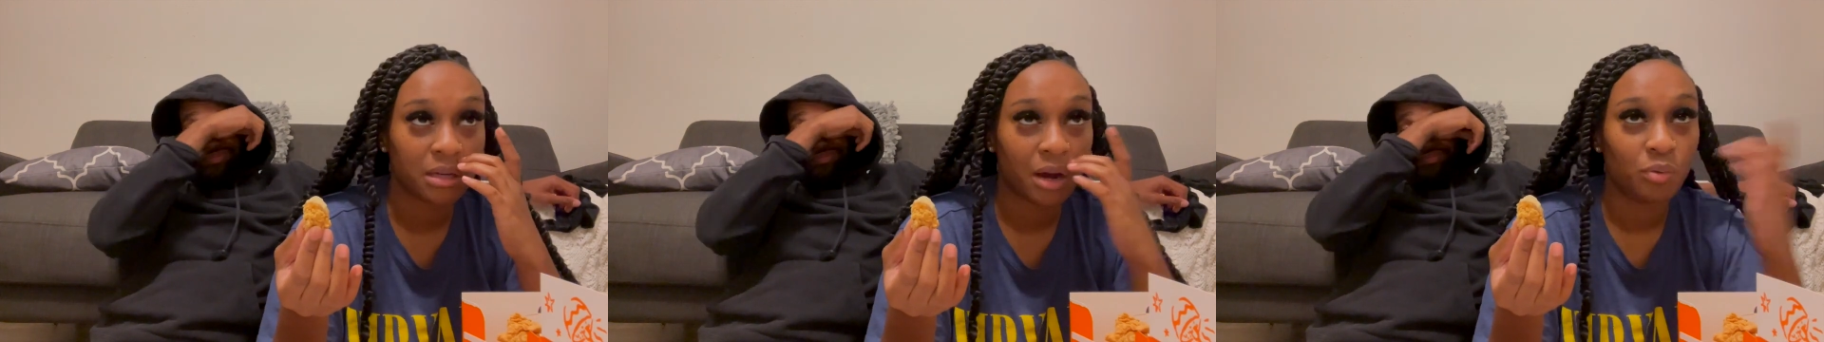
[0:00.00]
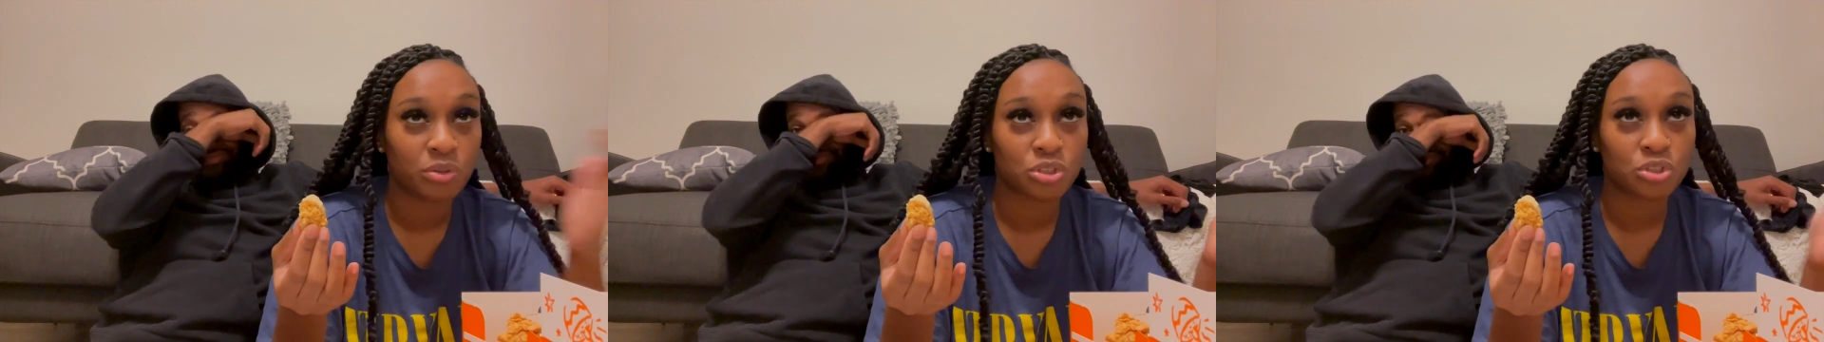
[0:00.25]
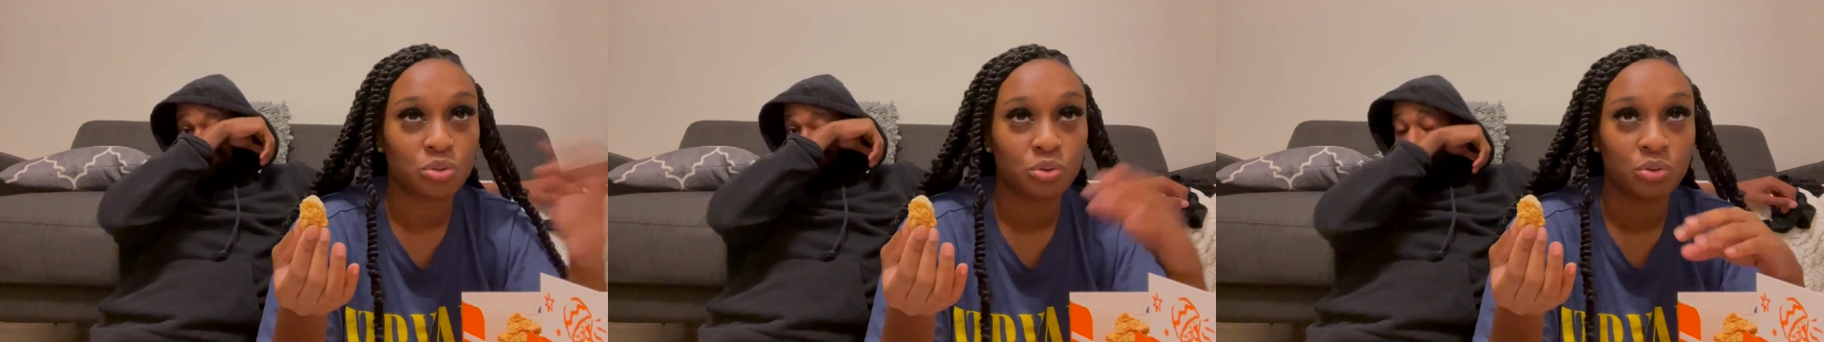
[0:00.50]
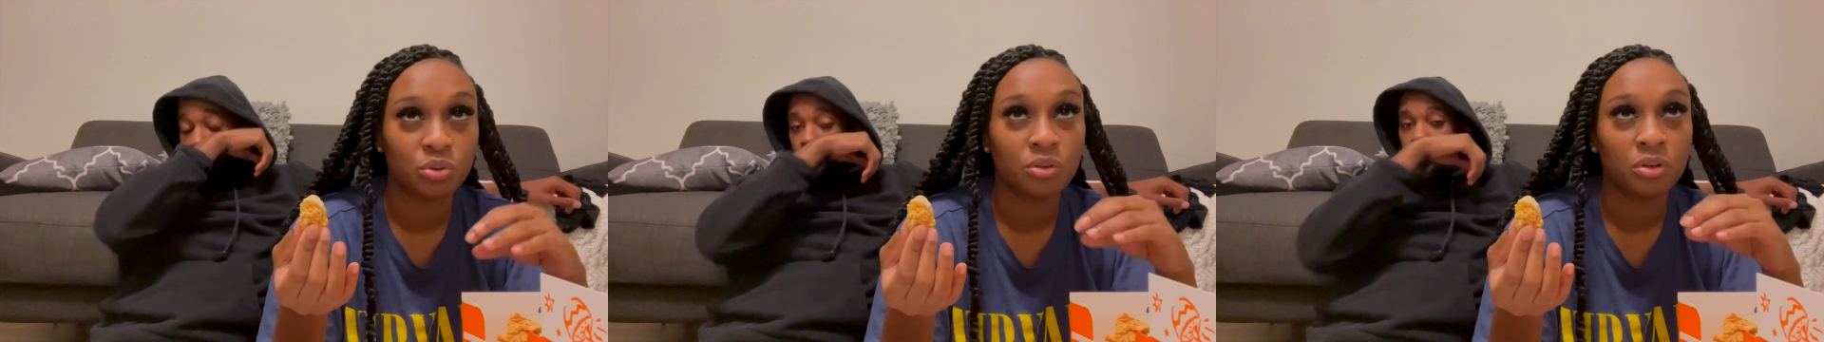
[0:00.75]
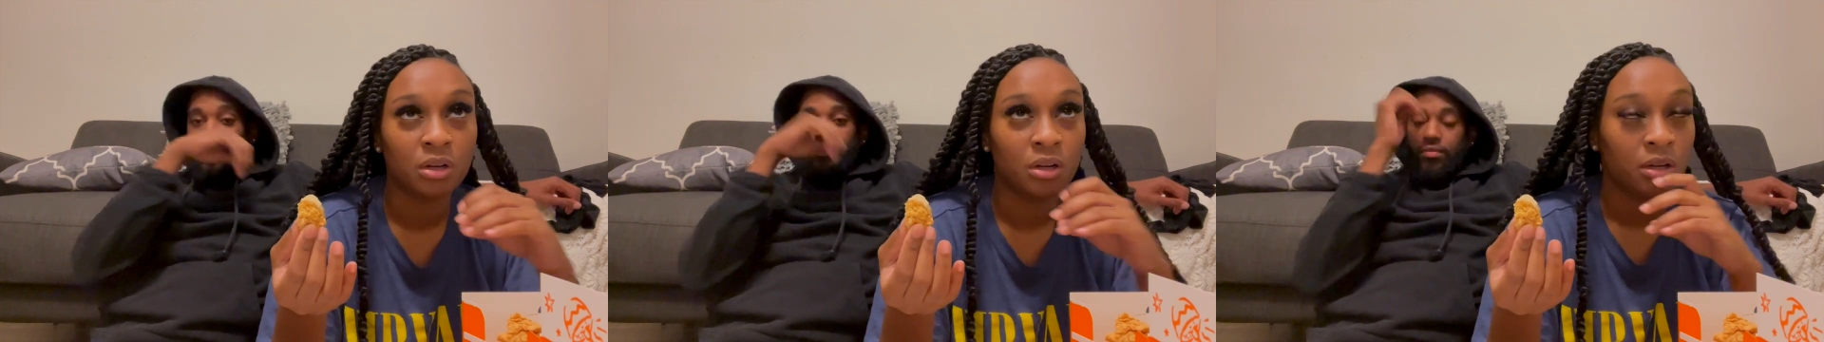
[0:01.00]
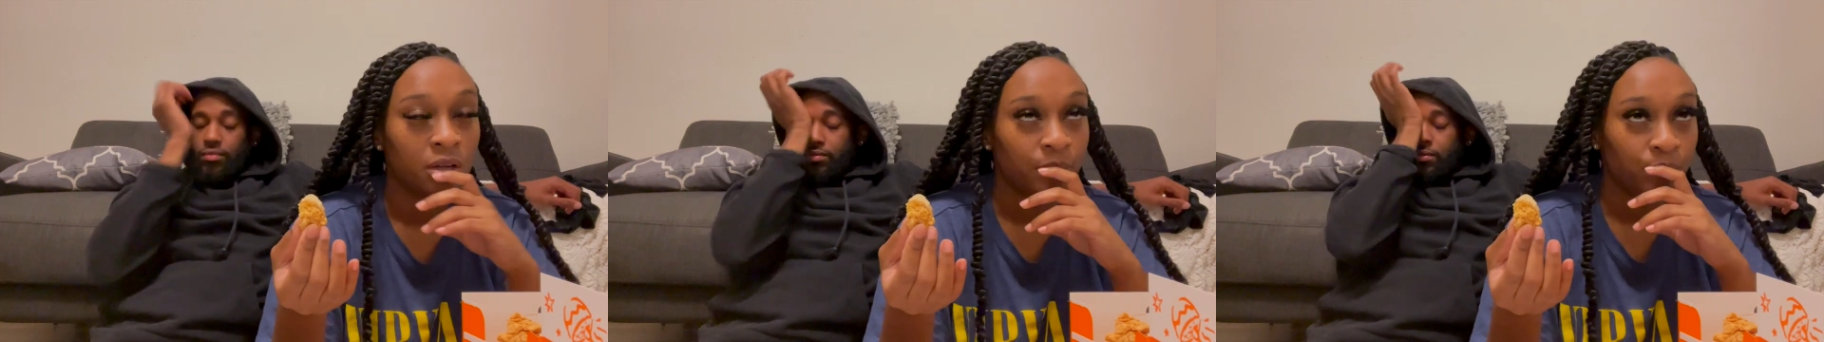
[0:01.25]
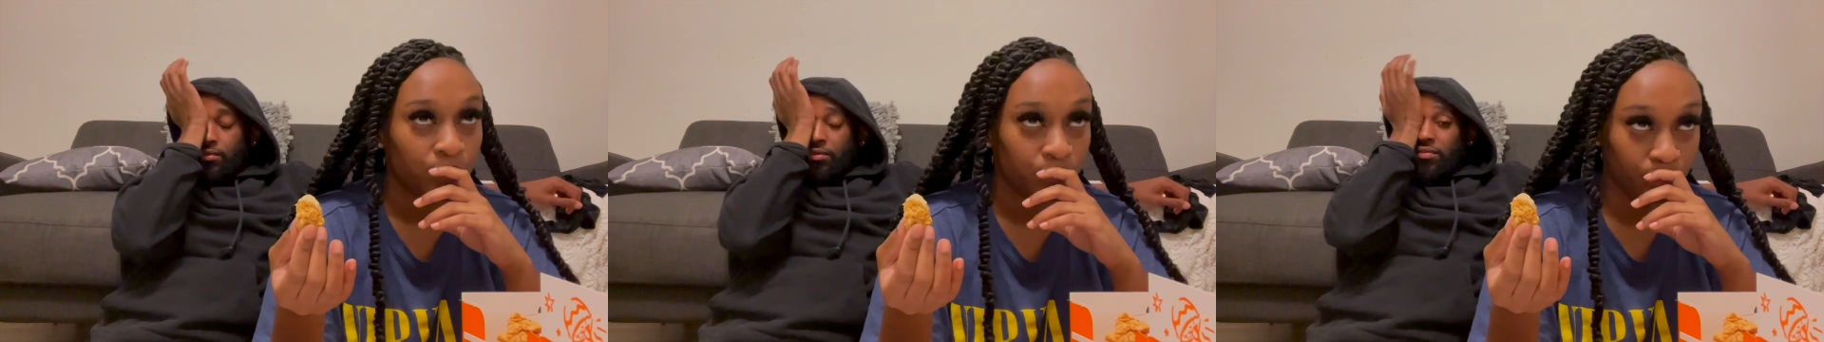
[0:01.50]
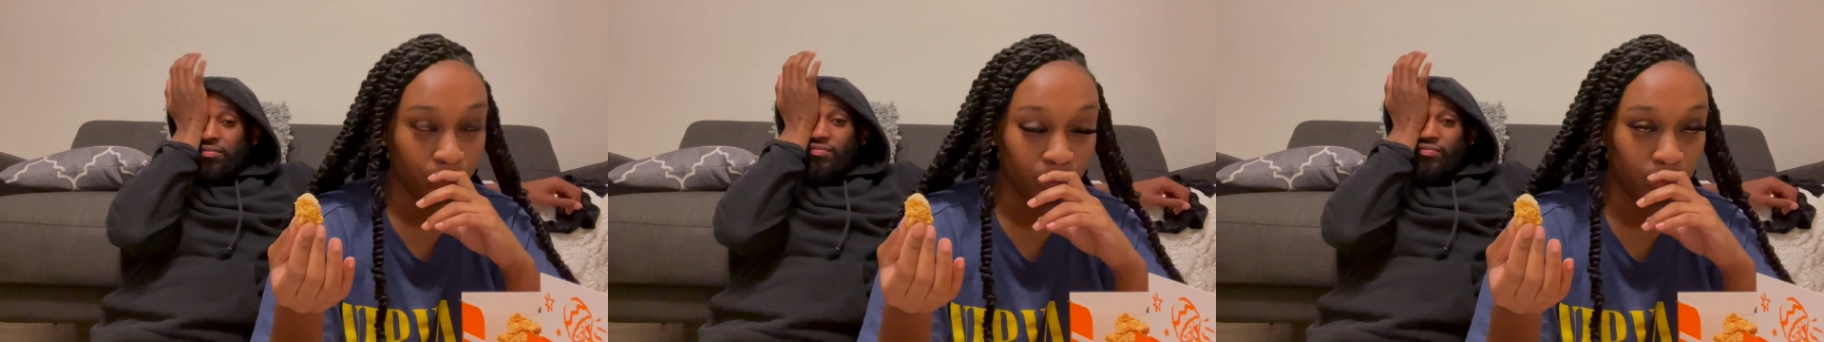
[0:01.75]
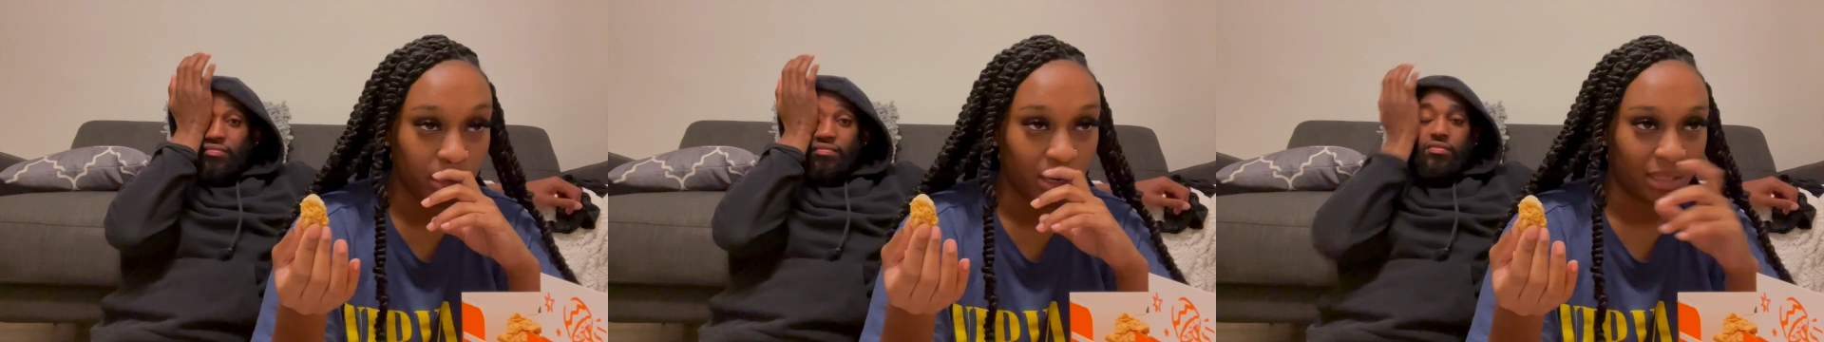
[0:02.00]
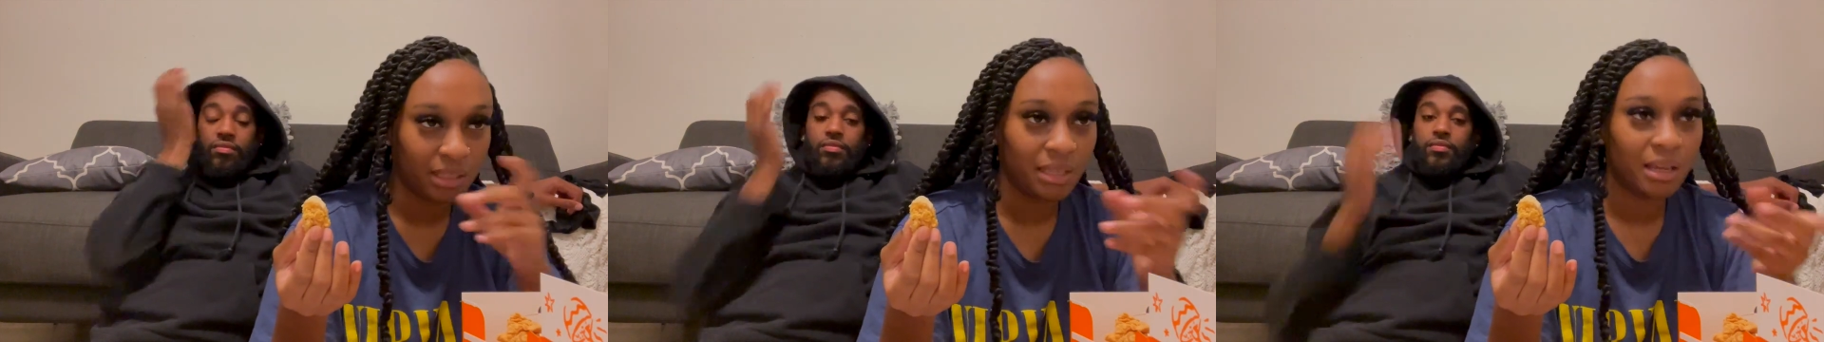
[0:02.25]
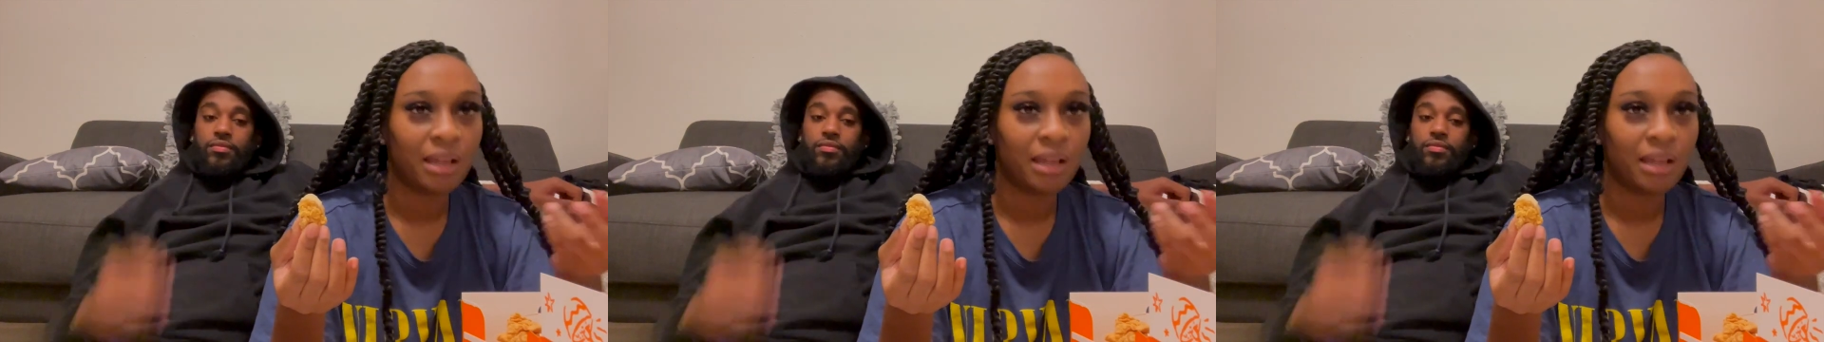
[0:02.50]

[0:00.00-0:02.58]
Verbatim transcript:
Speaker 1: I went to school. And I think I